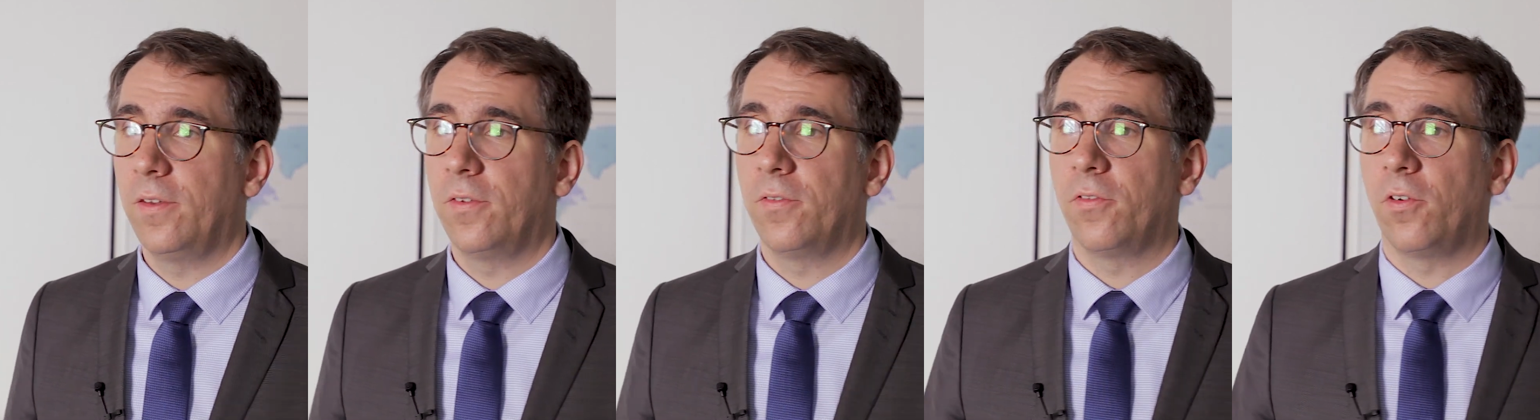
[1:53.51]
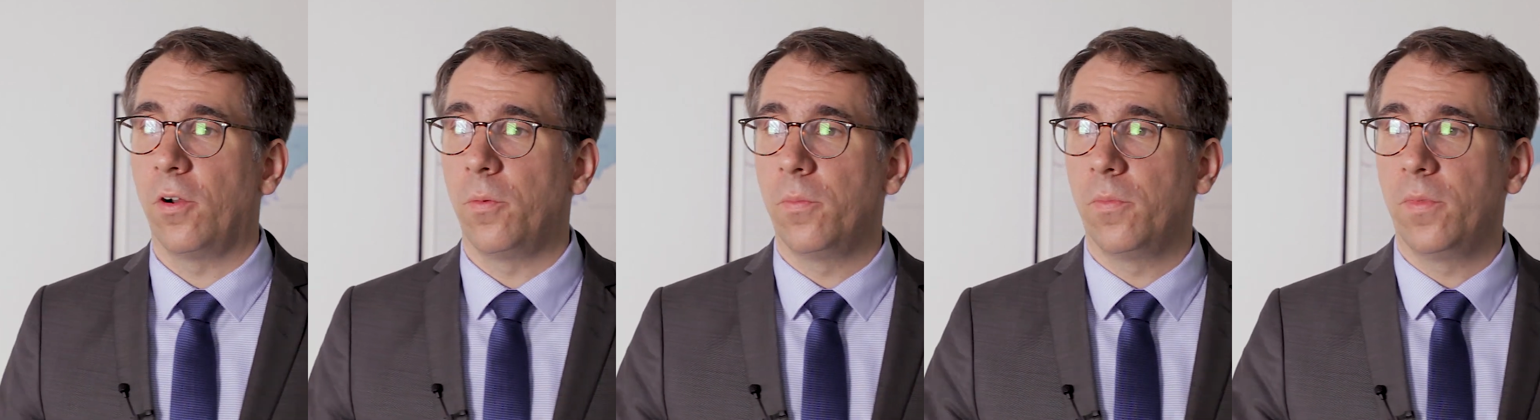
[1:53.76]

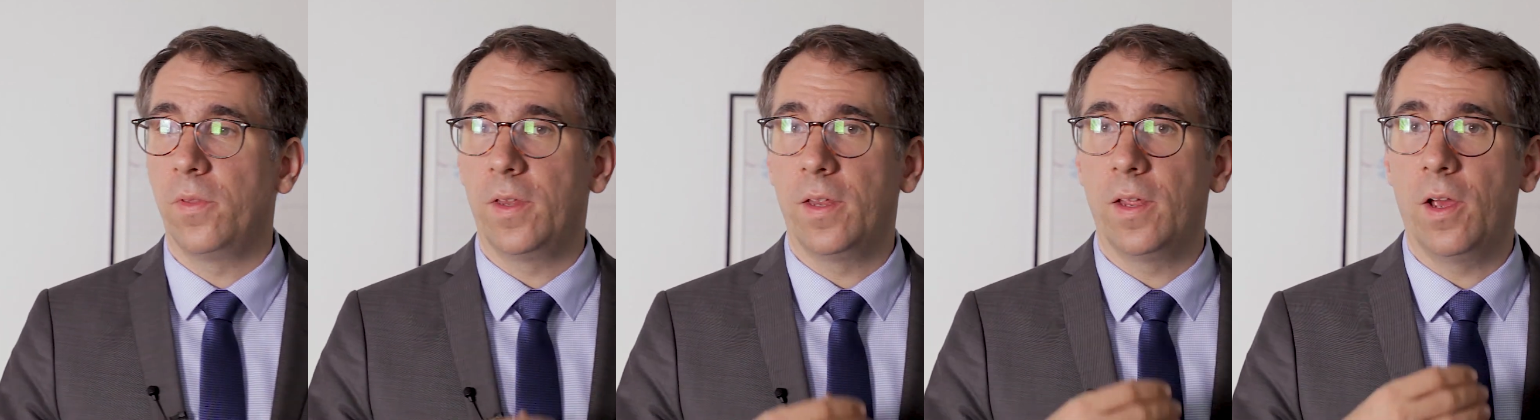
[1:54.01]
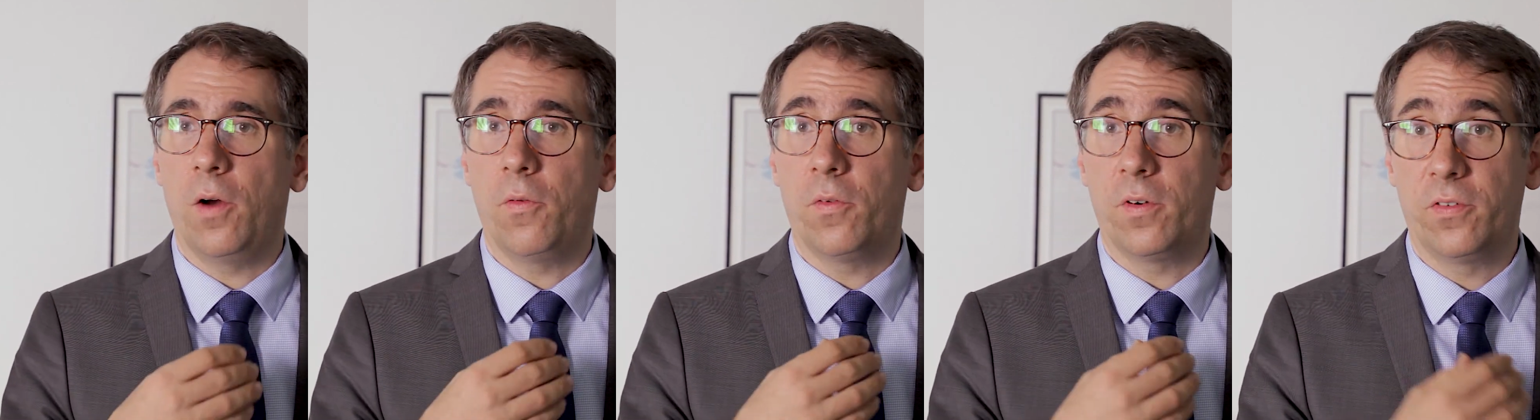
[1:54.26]
from the,
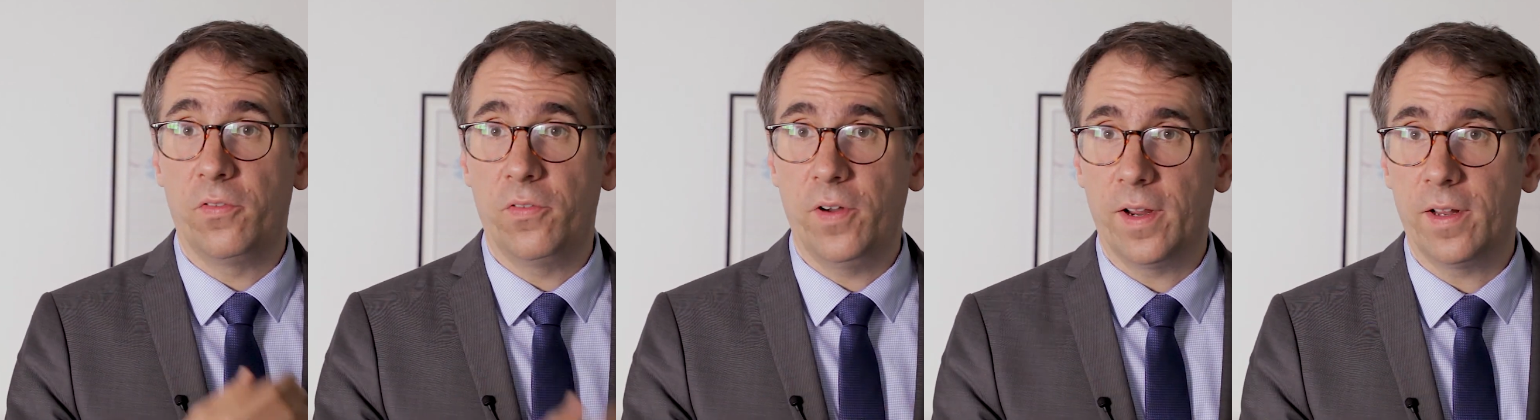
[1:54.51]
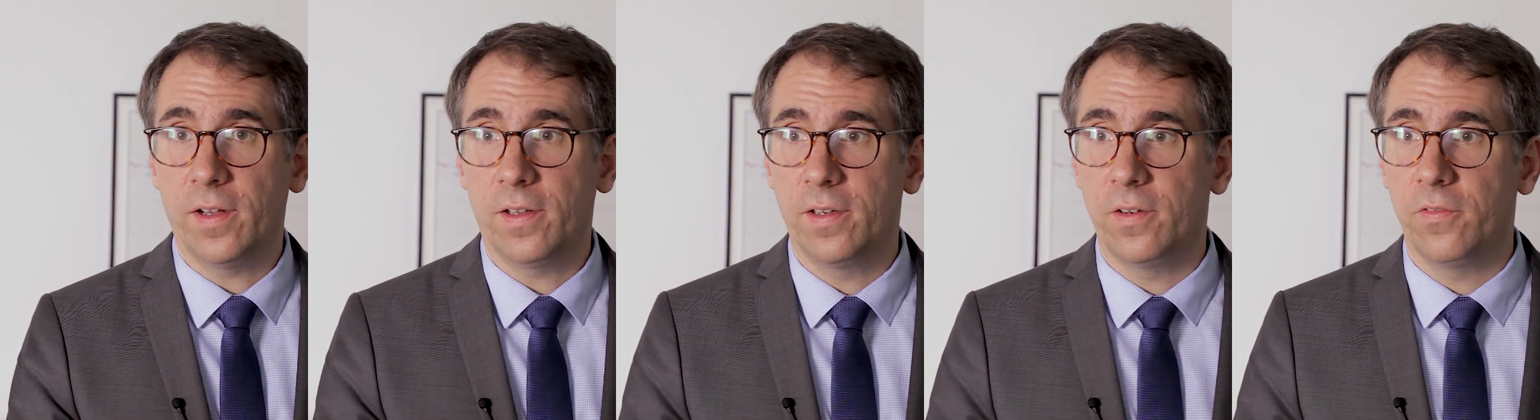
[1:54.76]
our
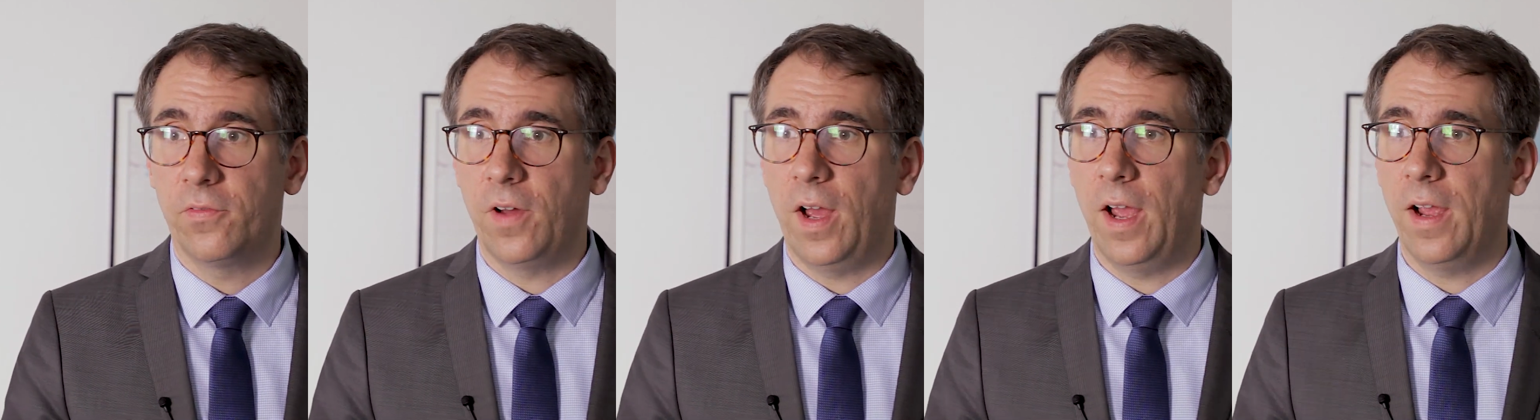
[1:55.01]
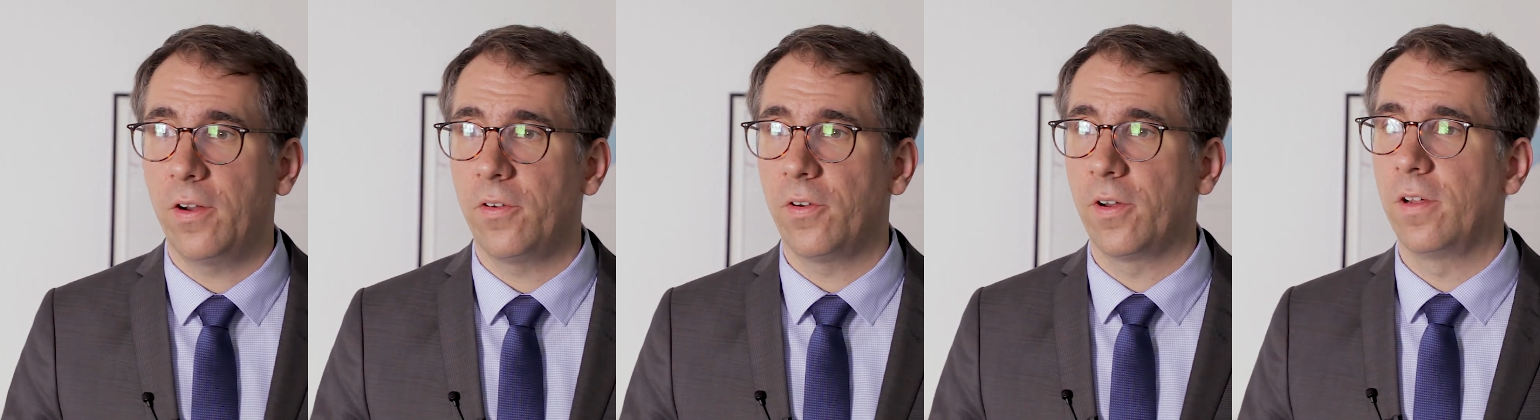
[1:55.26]
faculty of
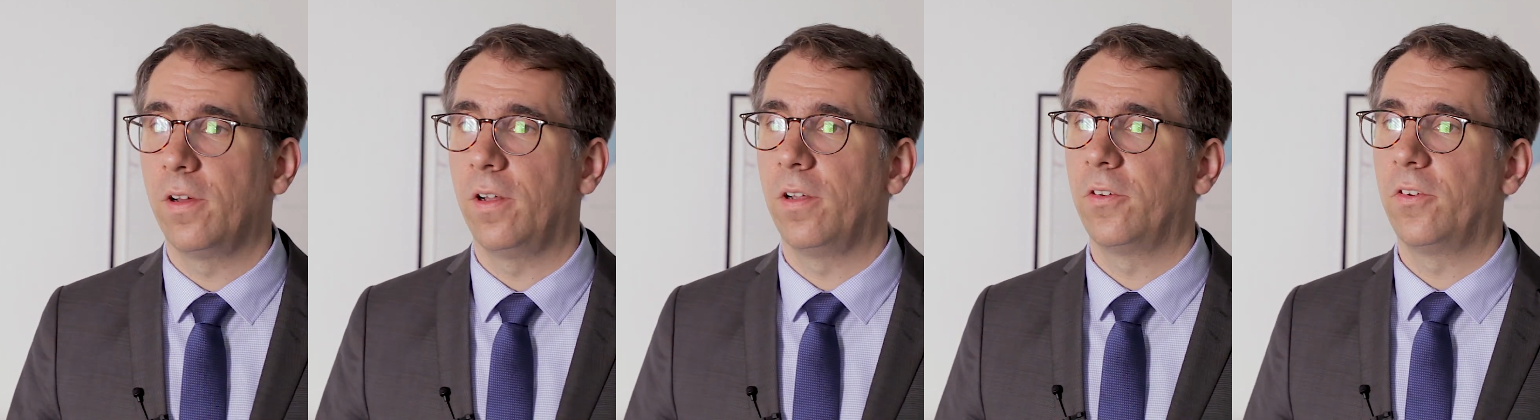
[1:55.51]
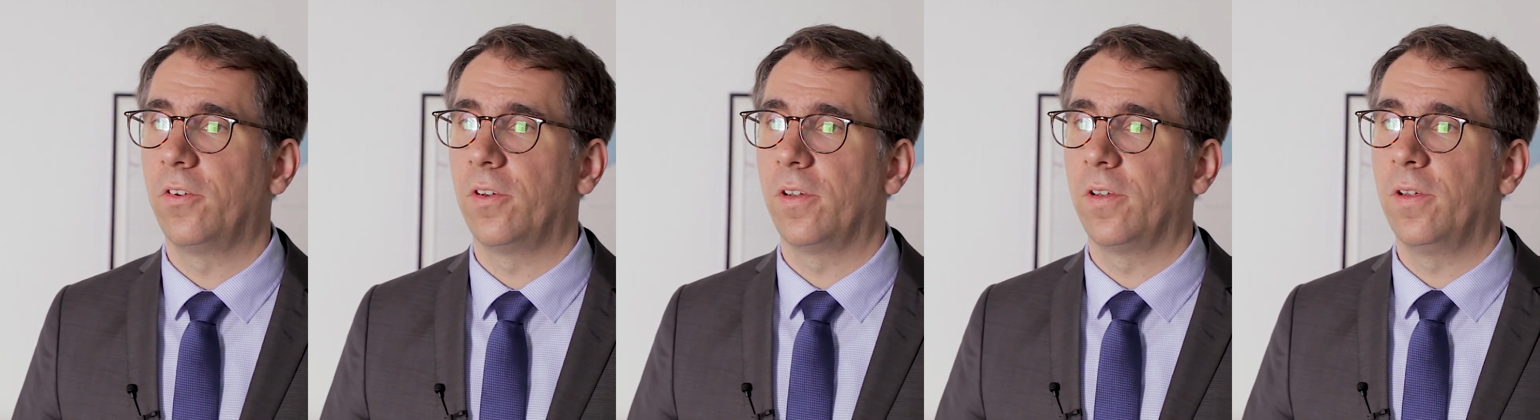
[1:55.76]

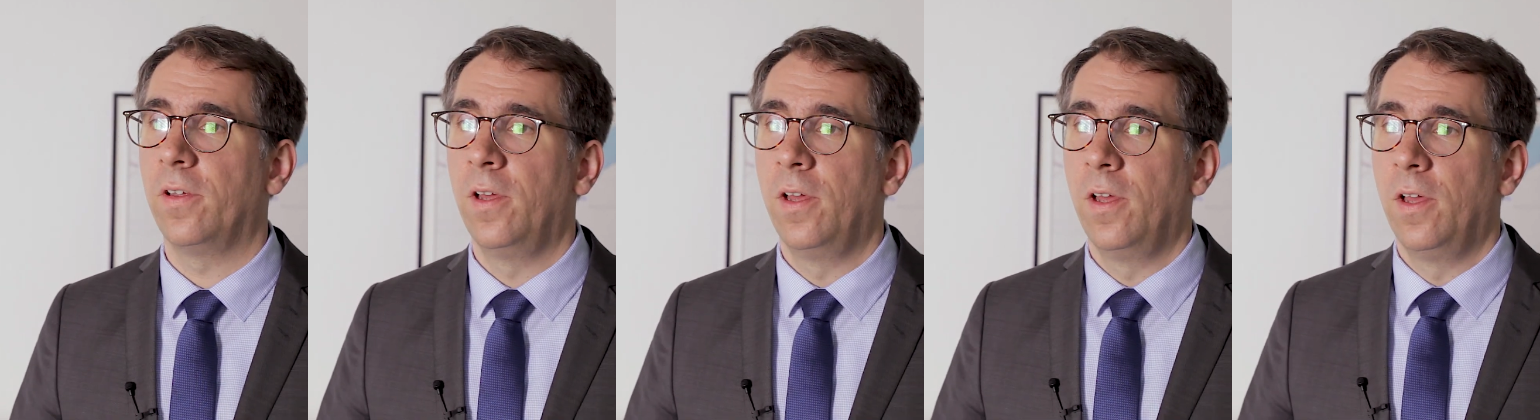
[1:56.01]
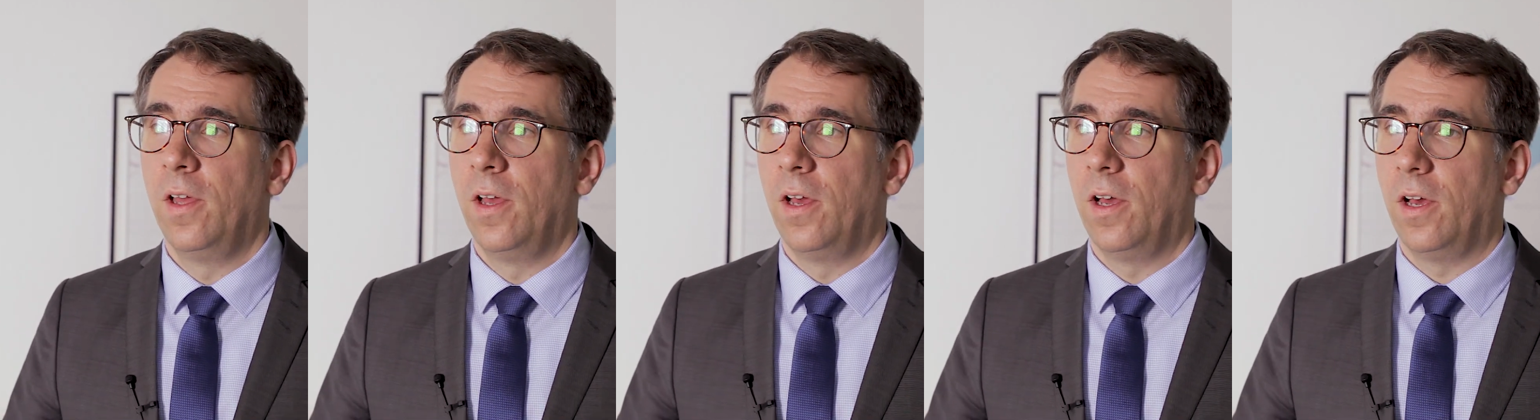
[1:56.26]
agriculture,
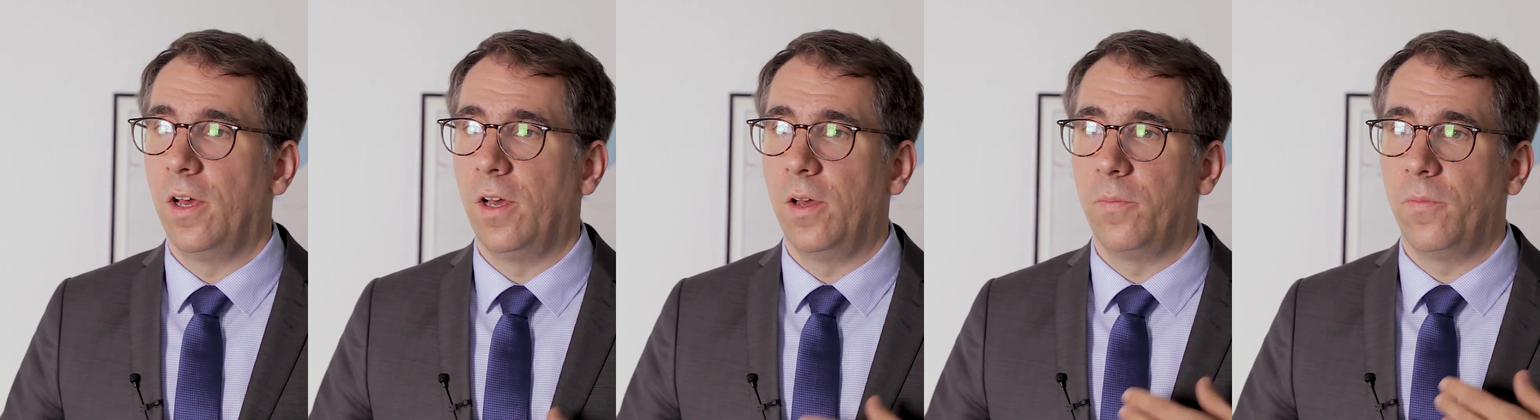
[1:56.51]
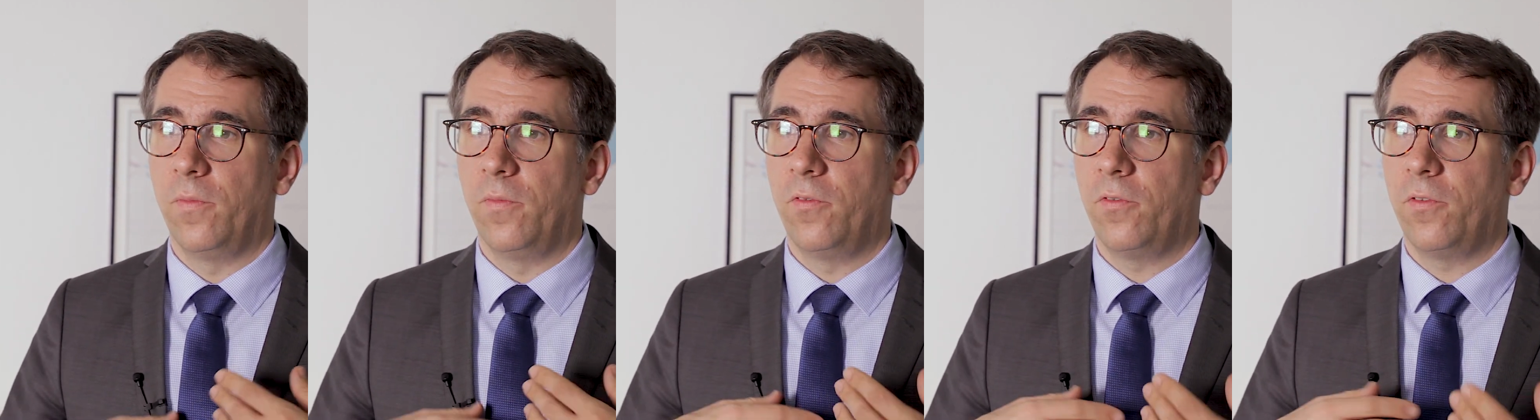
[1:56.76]

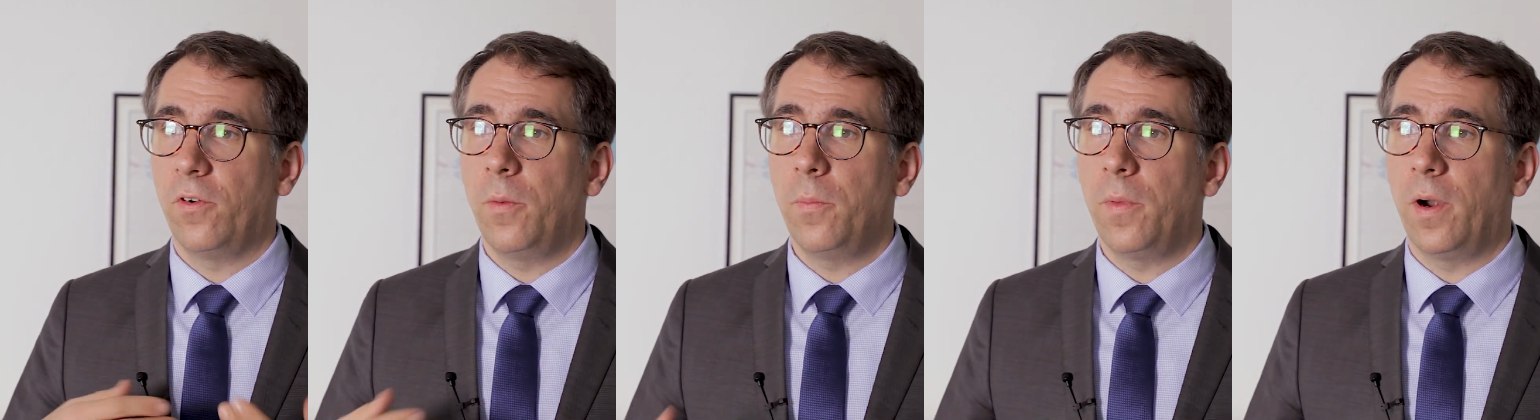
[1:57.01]
um, from